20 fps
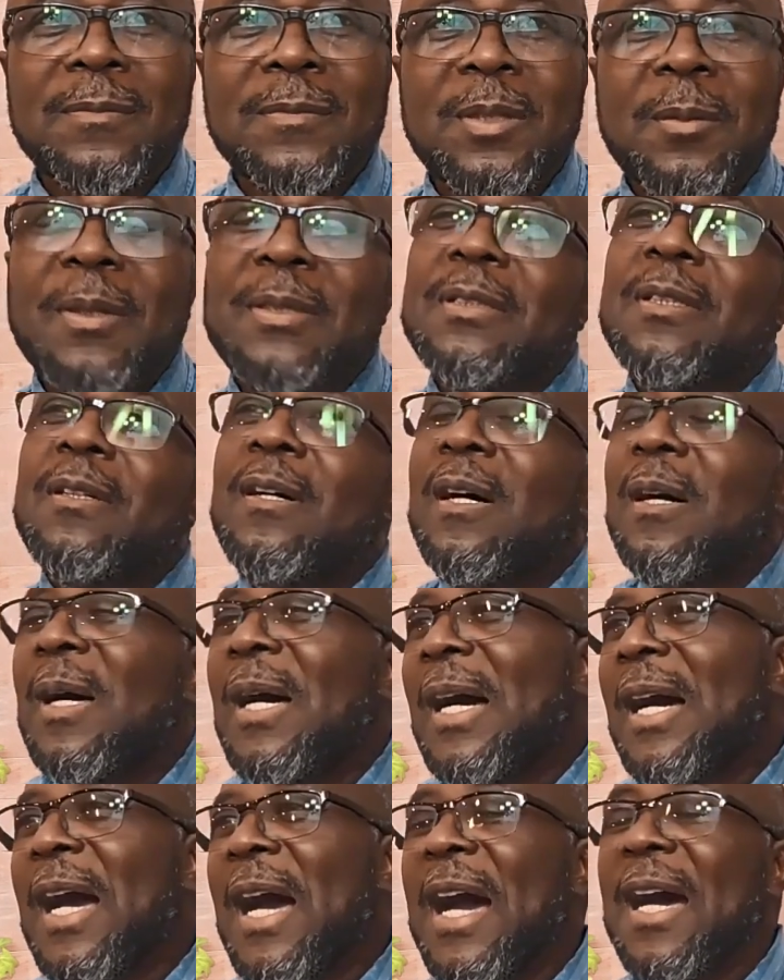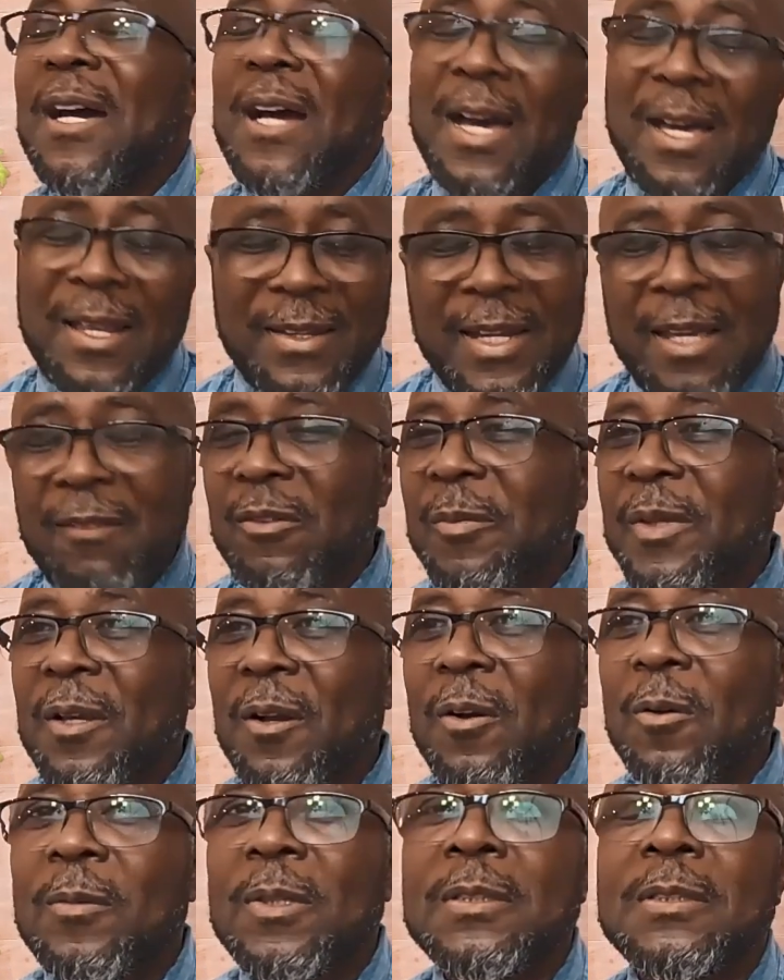You may say, "Oh, I'll never be
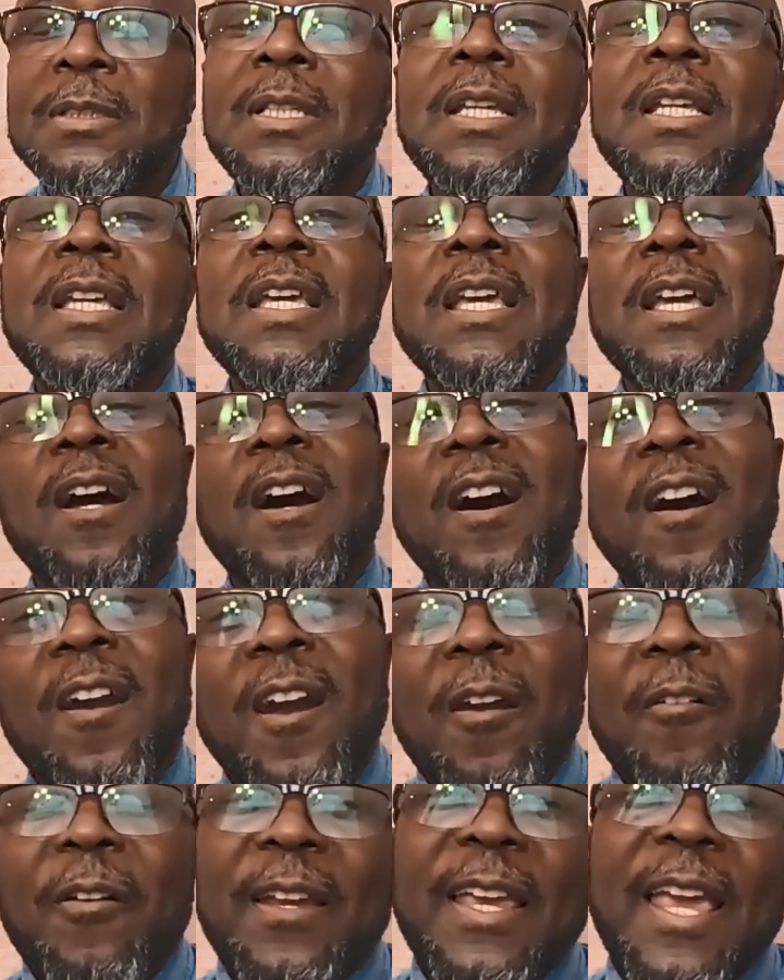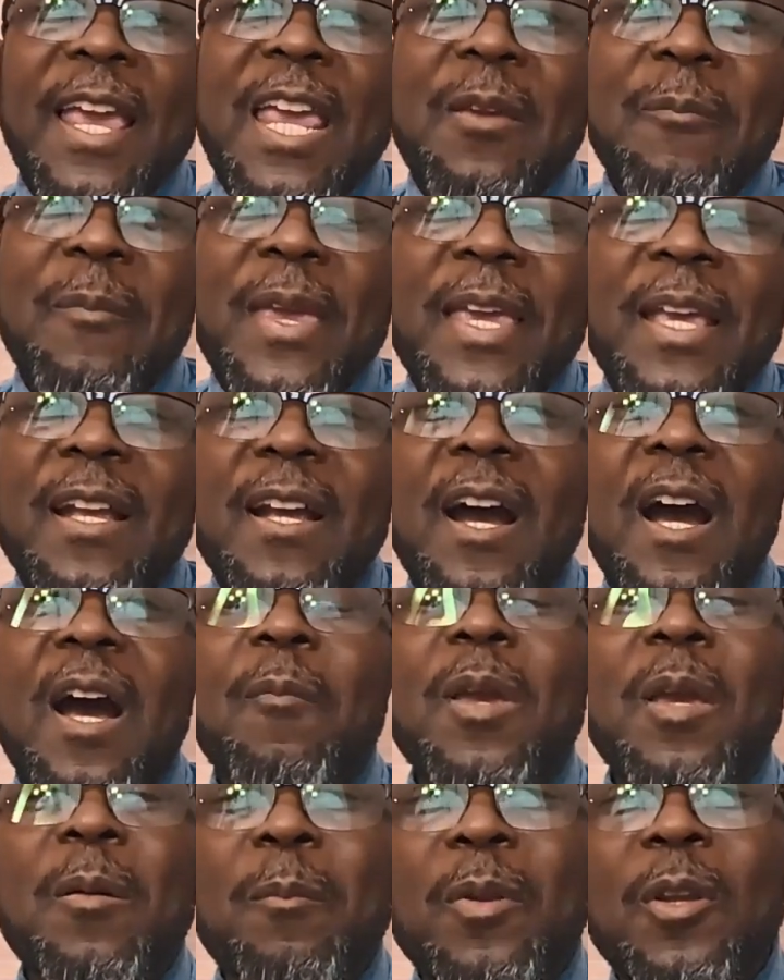homeless." A hurricane may
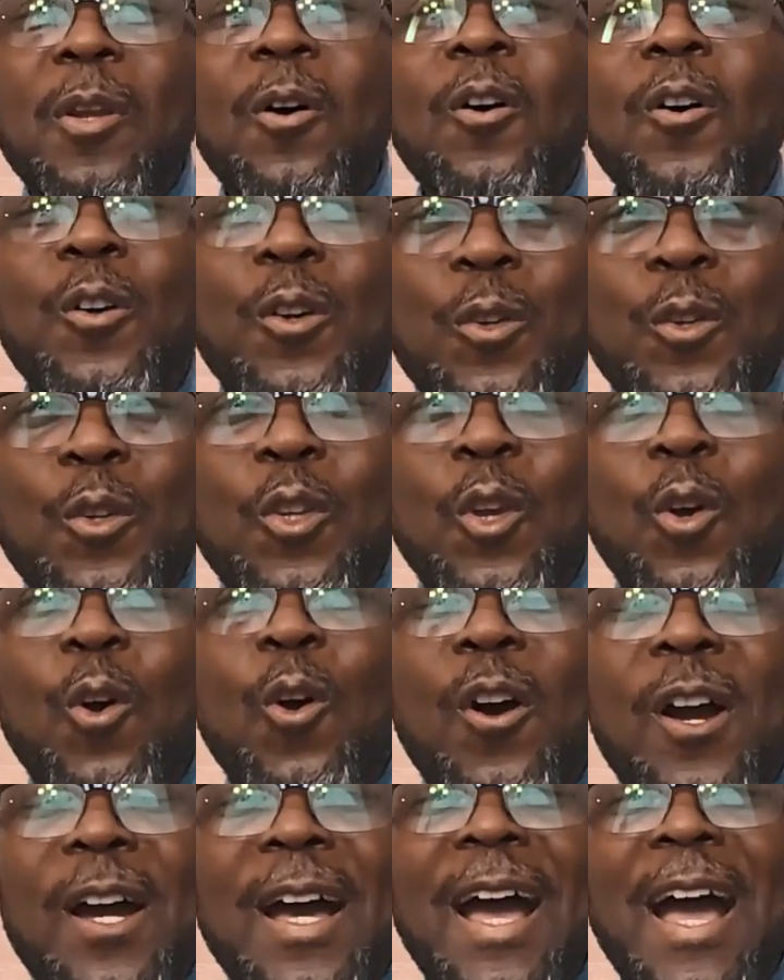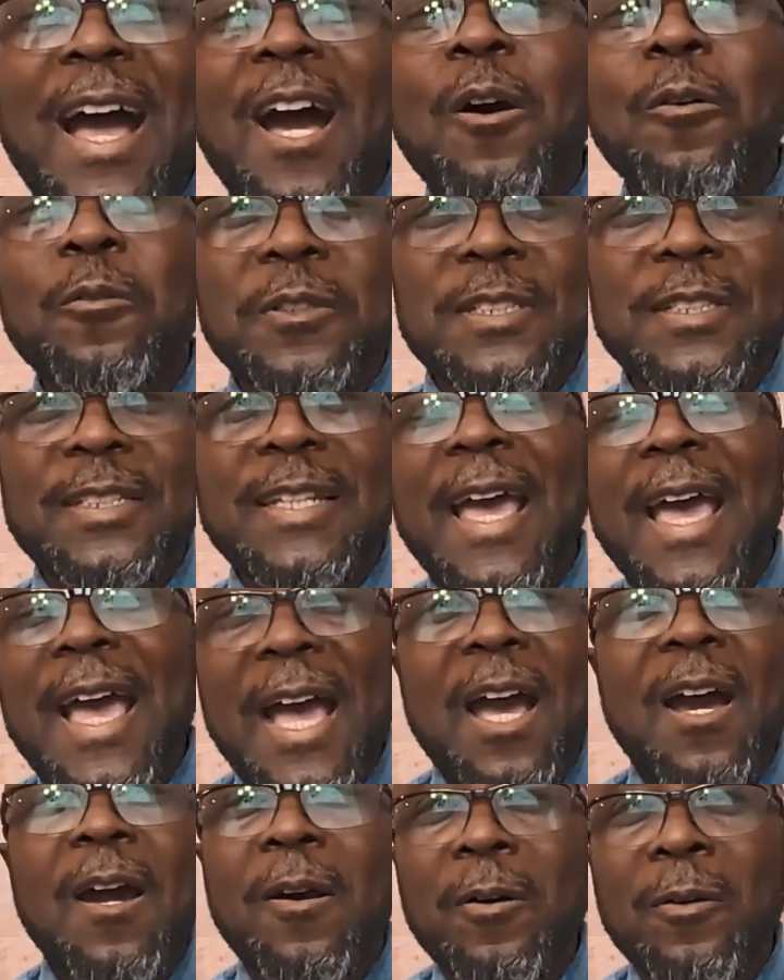come and blow your house
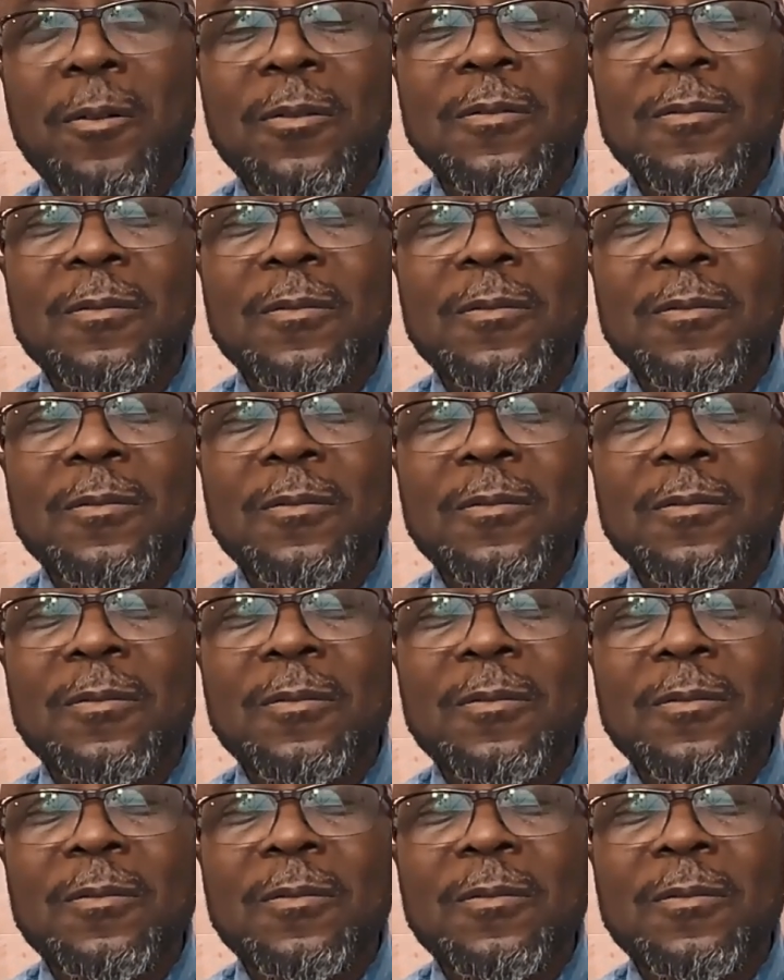down.